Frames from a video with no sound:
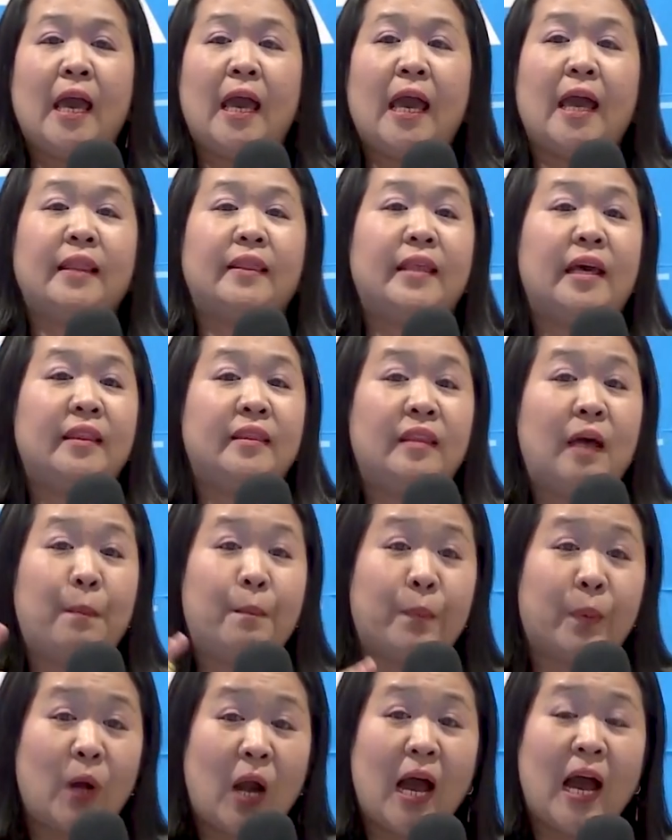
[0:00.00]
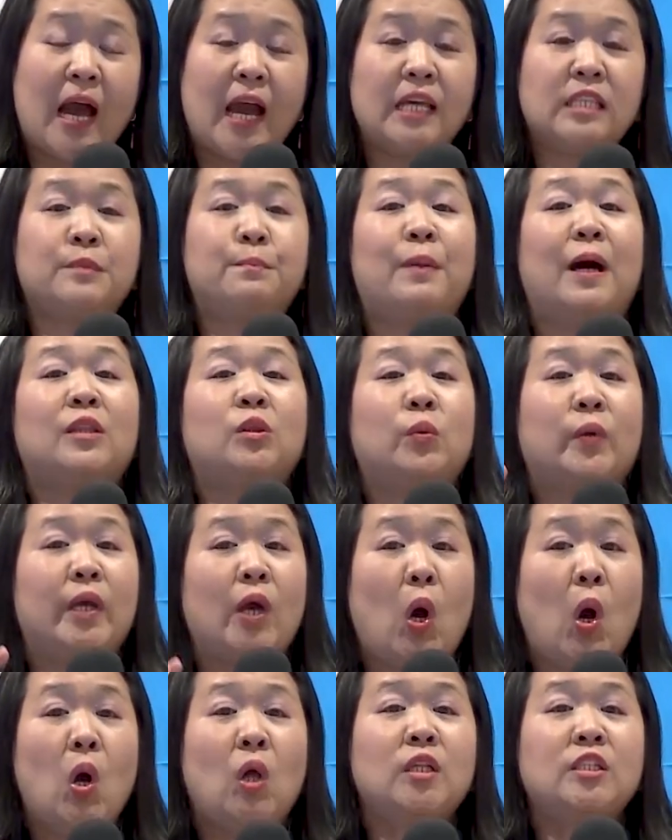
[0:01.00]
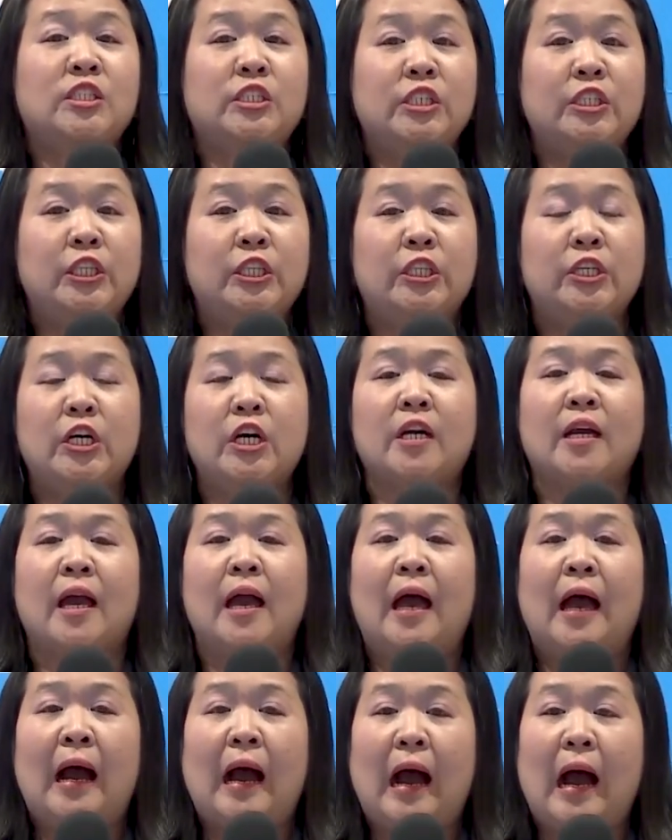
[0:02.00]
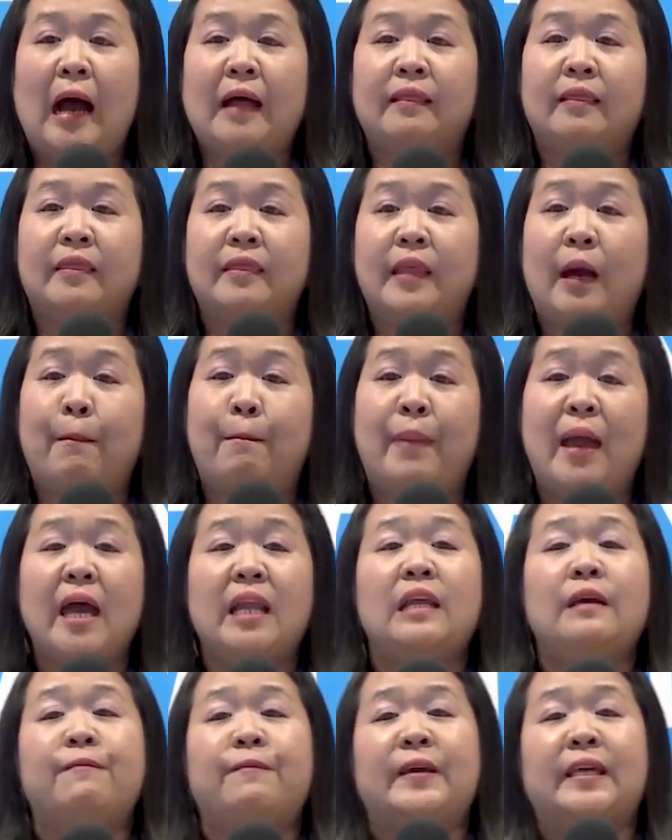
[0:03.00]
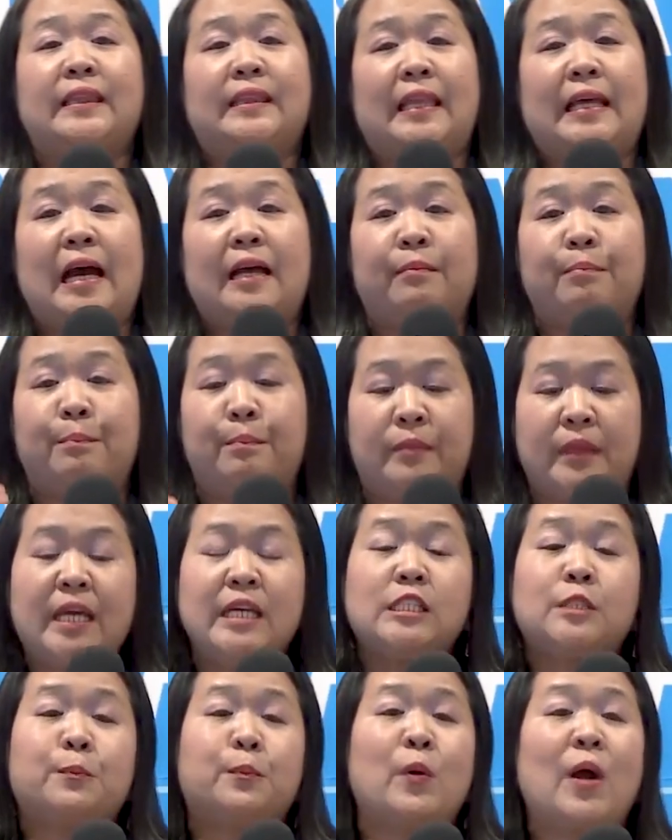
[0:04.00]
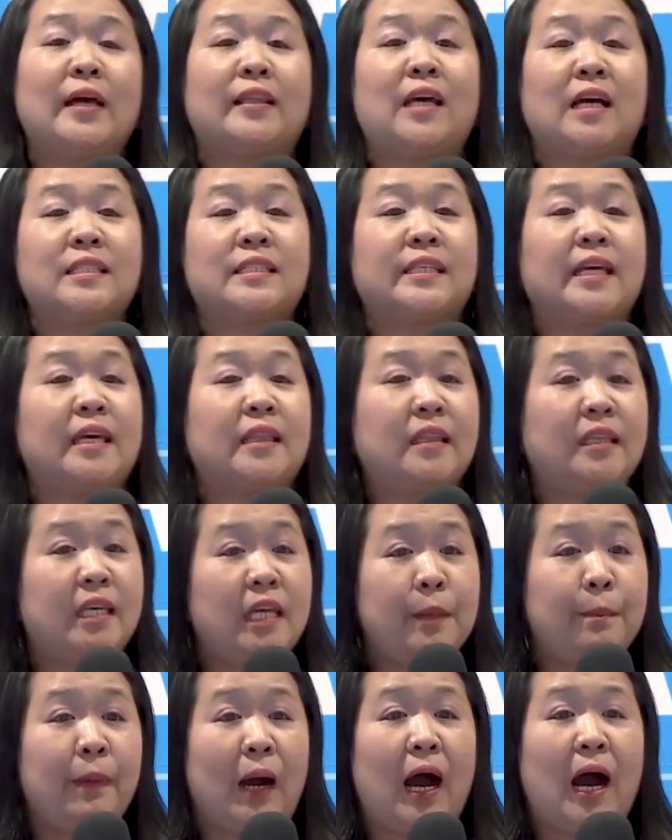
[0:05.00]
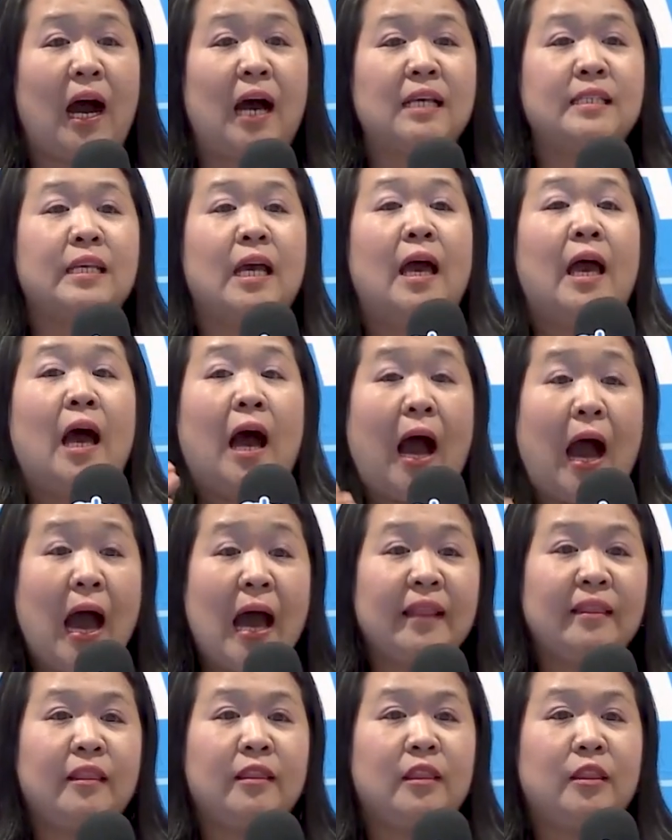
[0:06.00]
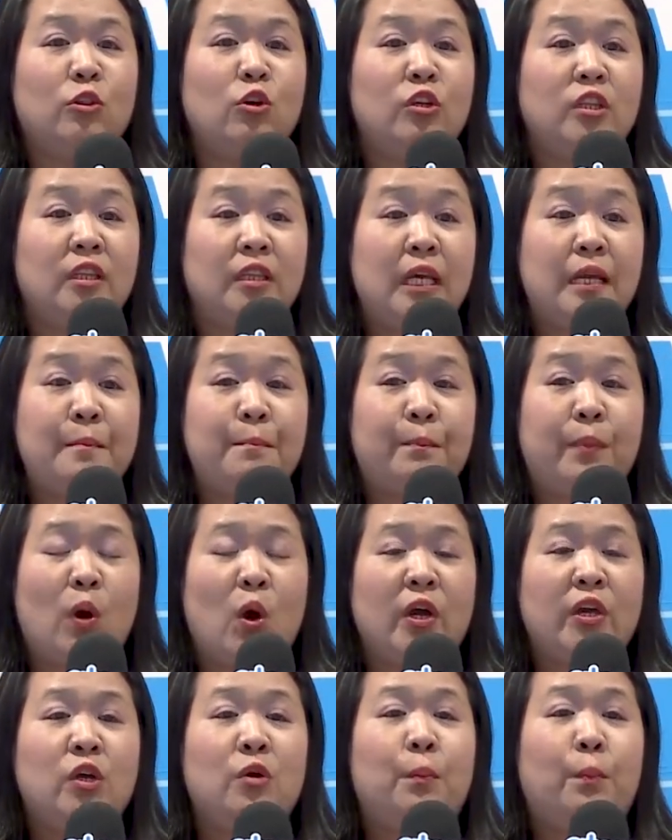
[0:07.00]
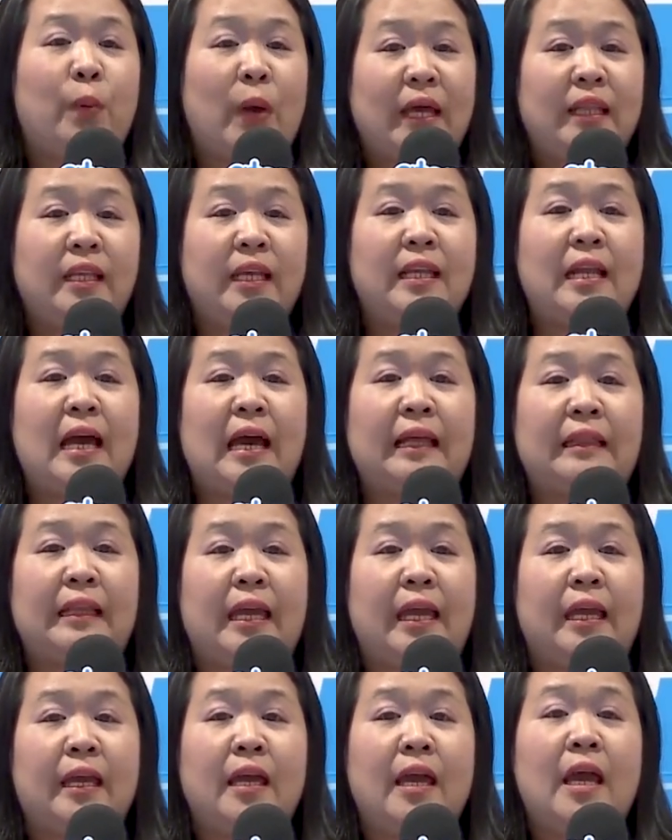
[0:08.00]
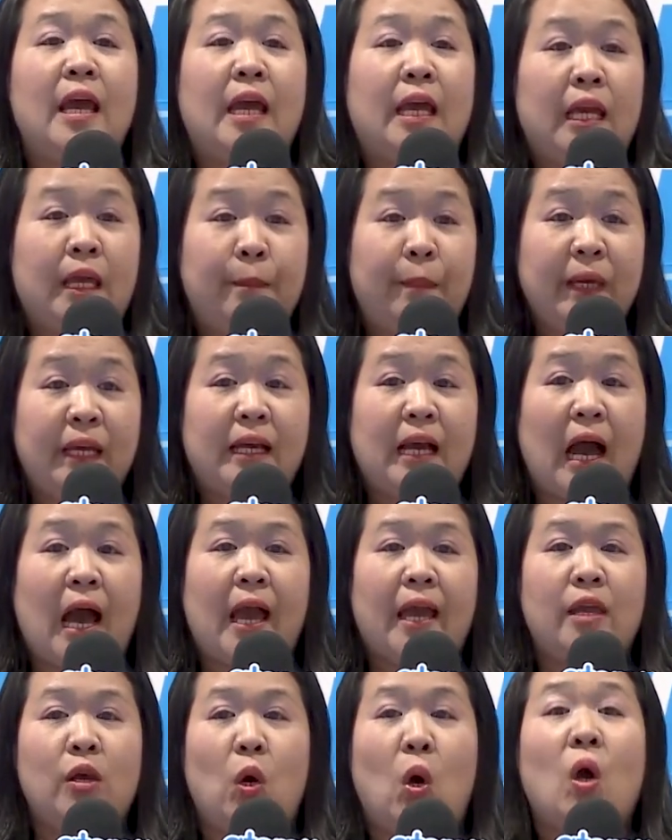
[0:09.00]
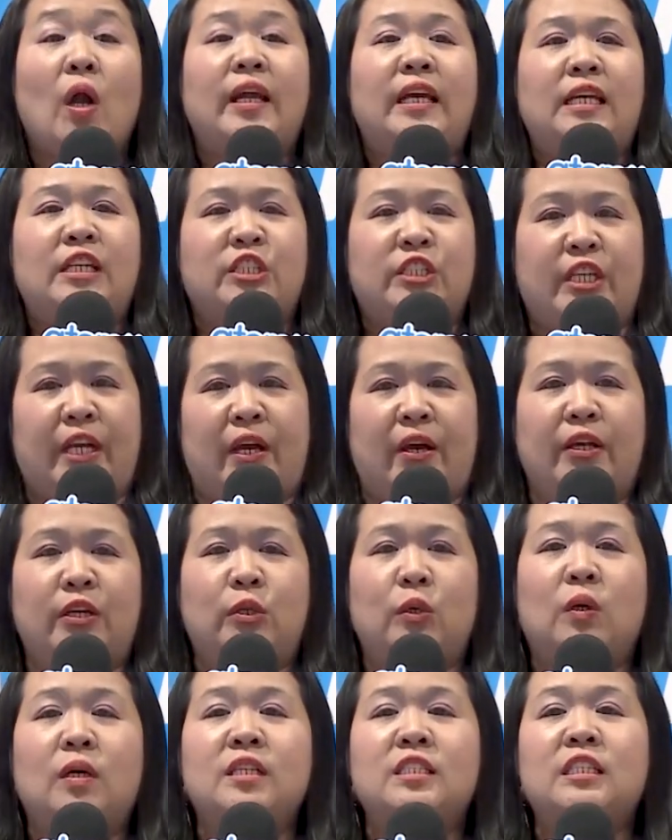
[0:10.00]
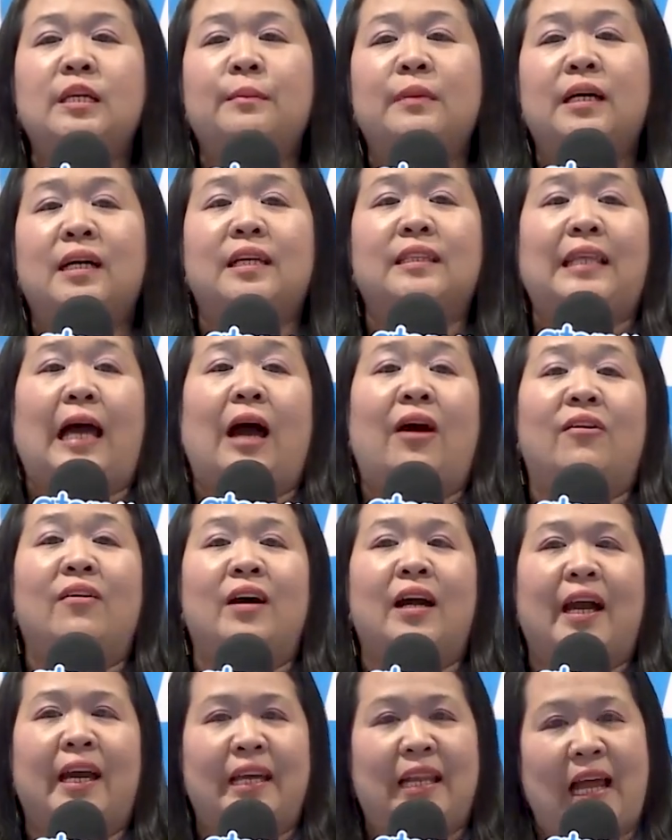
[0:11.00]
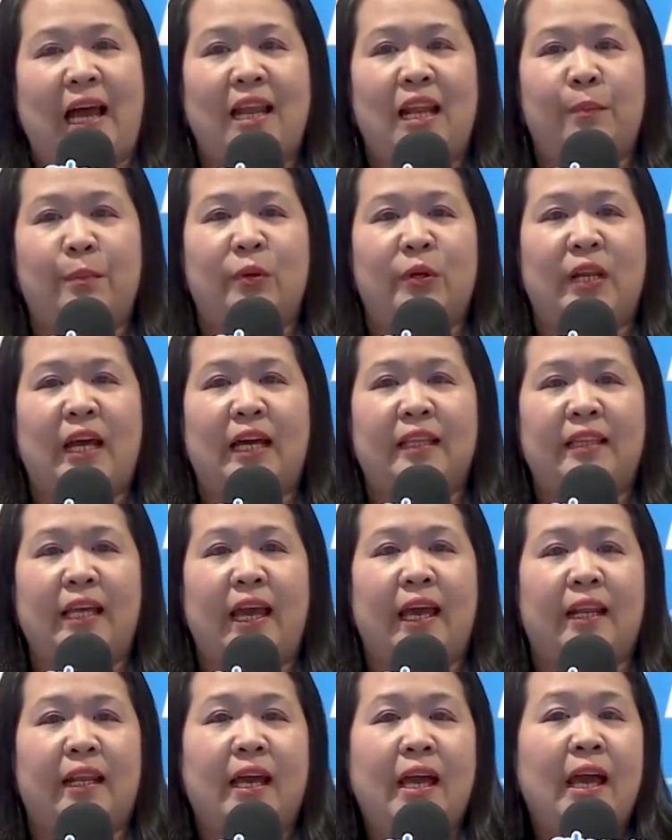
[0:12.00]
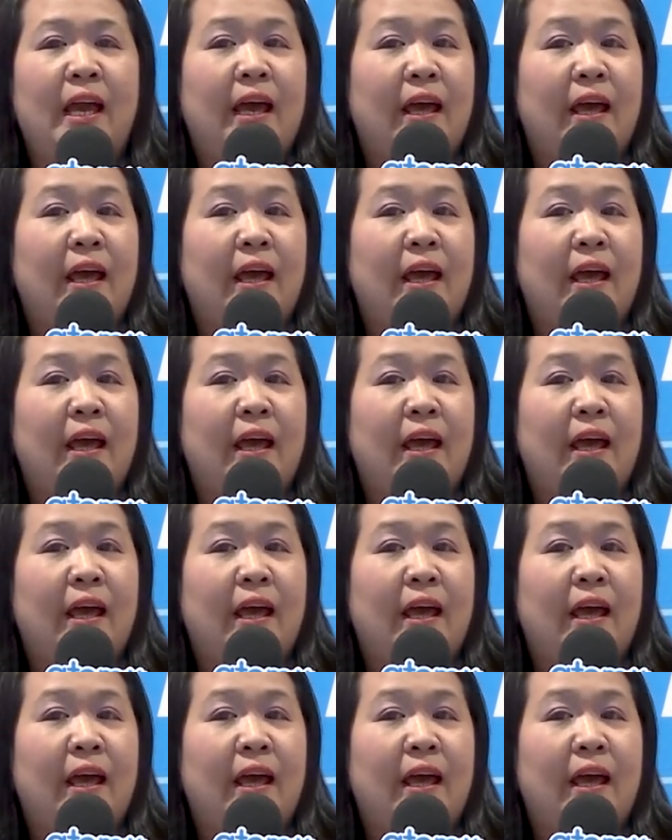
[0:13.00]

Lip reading: and then the price, but we also look at the benefit that these products can give us at dun din po yung pwede nating ibigay or i-share doon sa mga taong kakilala po natin.